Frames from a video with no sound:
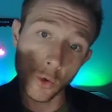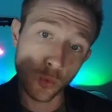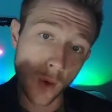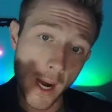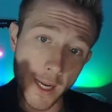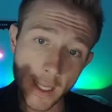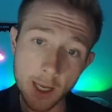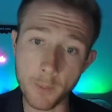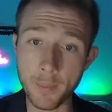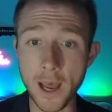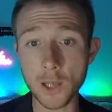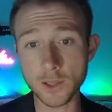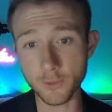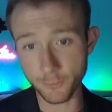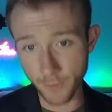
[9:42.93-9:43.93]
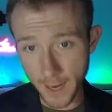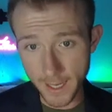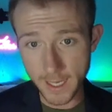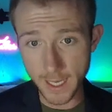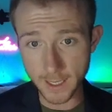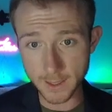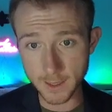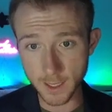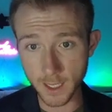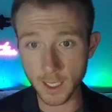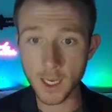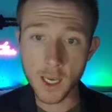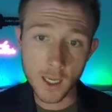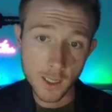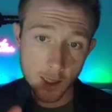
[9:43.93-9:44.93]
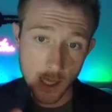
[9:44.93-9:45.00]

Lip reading: the writing about the financing